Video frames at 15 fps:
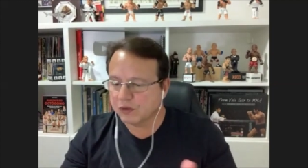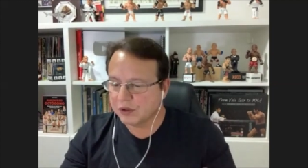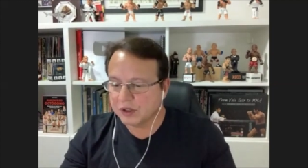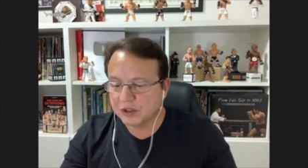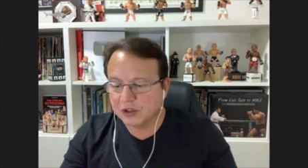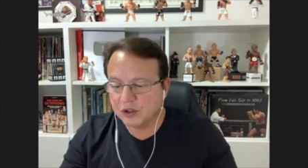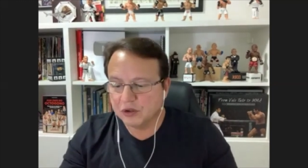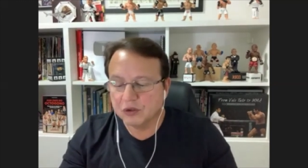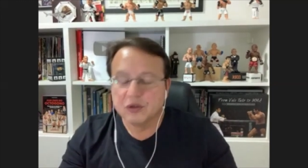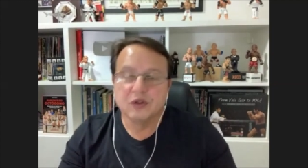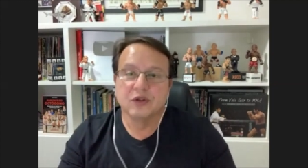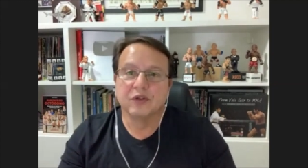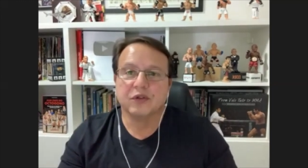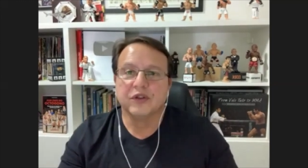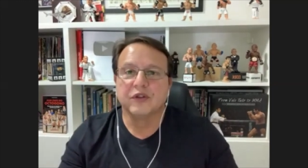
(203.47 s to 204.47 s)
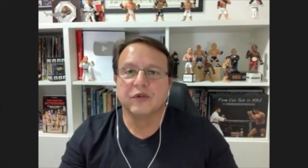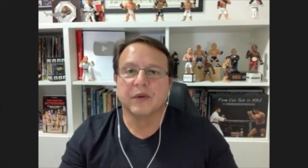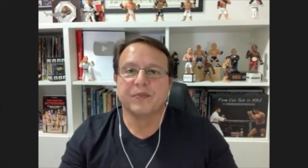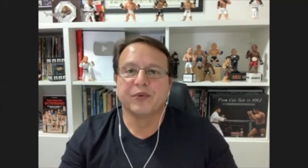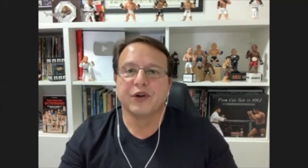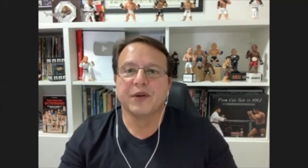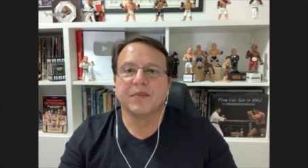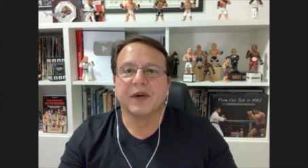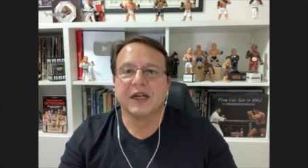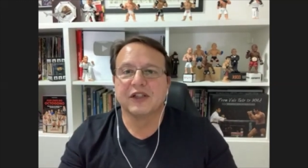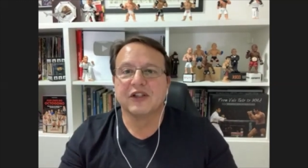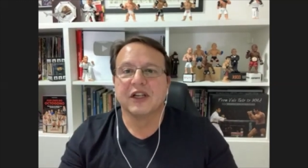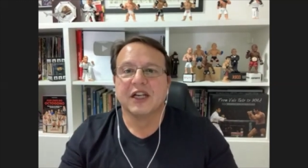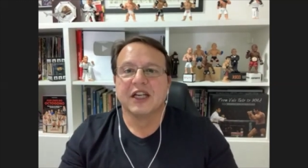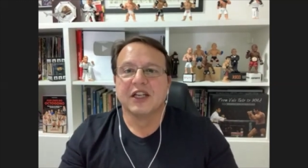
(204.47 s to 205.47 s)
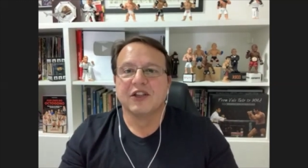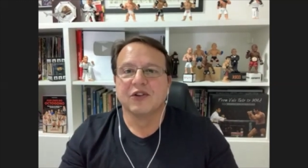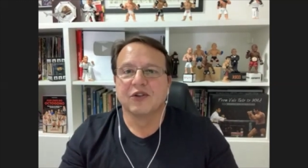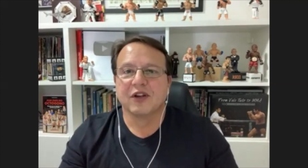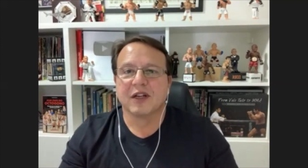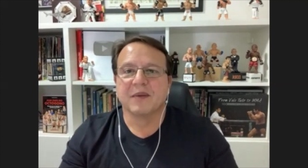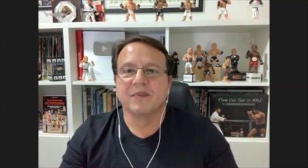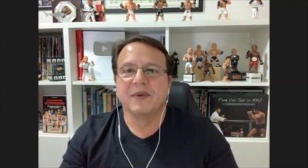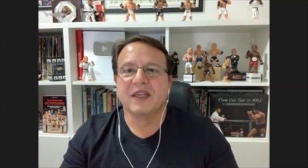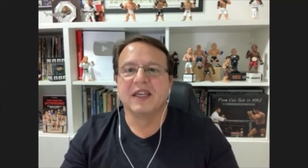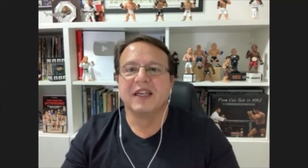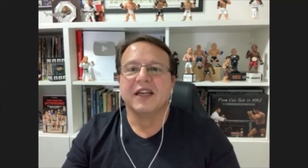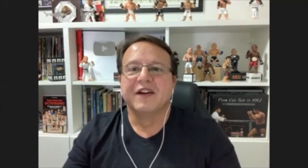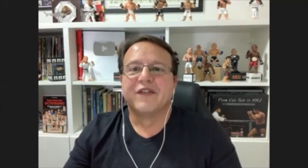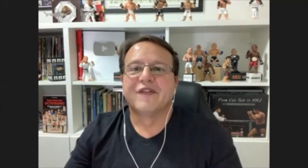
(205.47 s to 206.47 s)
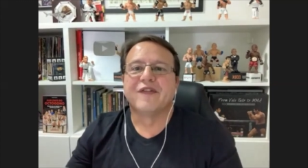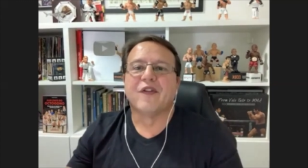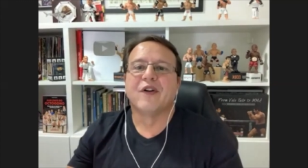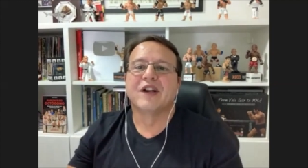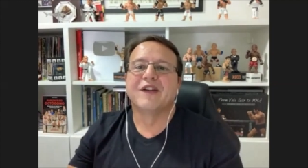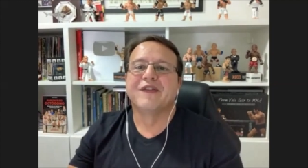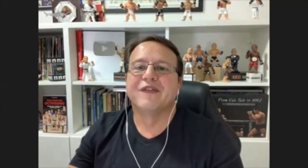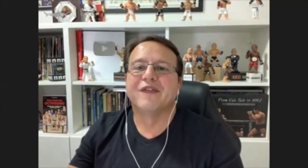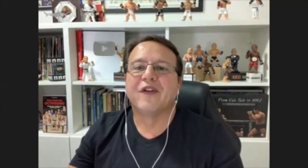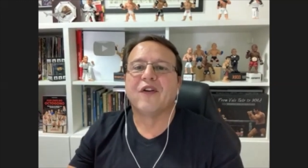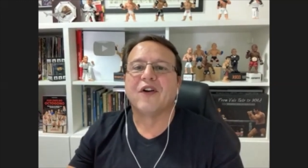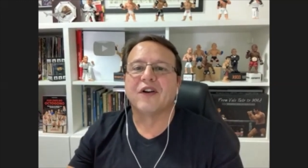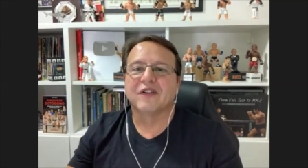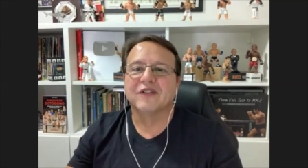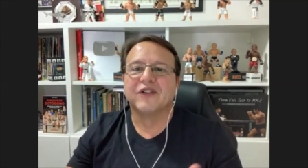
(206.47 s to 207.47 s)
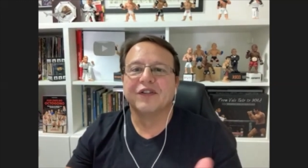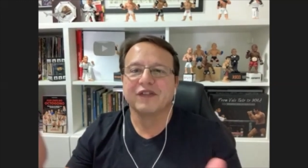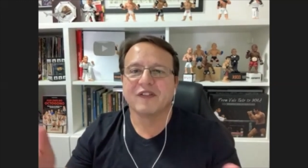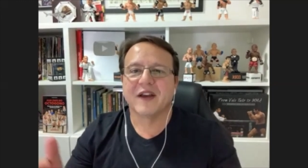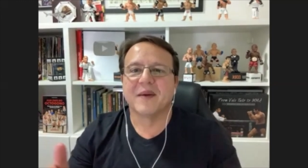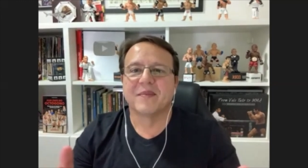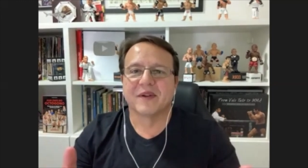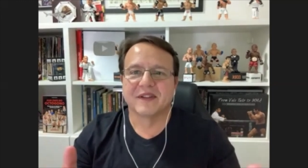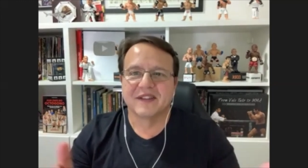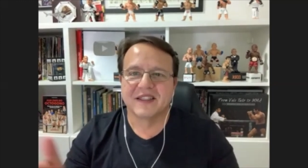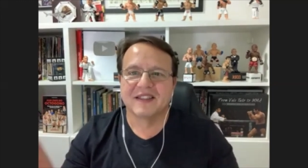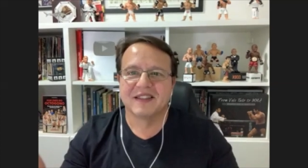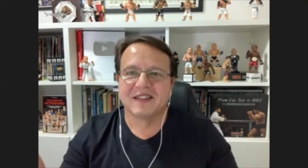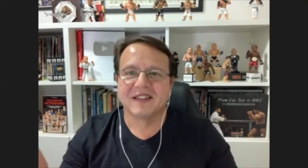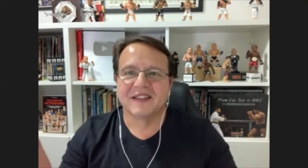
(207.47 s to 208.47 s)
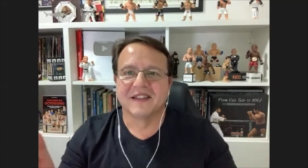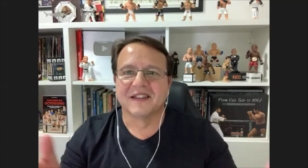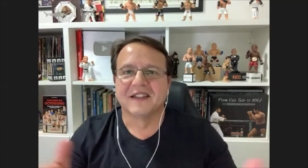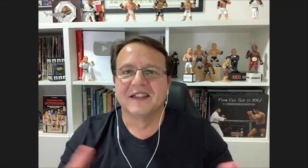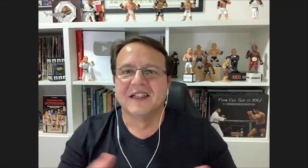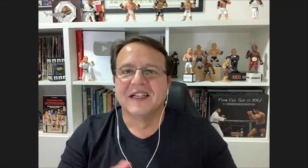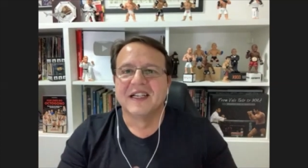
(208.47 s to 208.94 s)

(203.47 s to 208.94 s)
And you, you, you are pretty much you're gonna be 44 in November this year, mm -hmm.